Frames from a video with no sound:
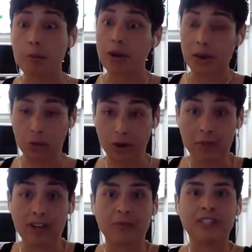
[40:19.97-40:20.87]
But where
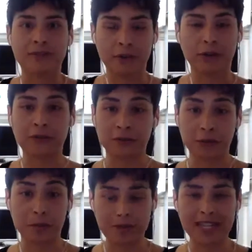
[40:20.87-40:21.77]
it becomes difficult
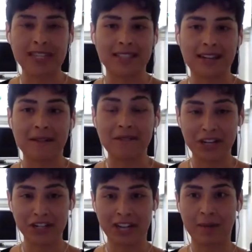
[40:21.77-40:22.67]
for me is that I'm
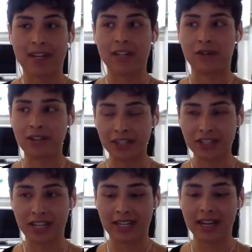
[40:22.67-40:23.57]
finishing up my
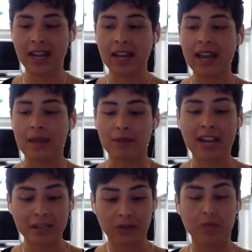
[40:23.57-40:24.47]
dissertation, and
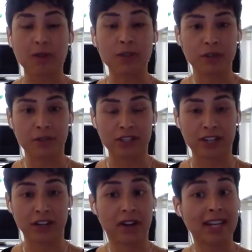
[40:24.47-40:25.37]
because we publish so much
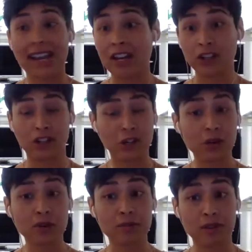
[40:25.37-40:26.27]
together, I can't
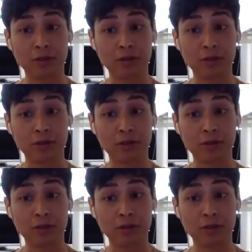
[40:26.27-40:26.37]
use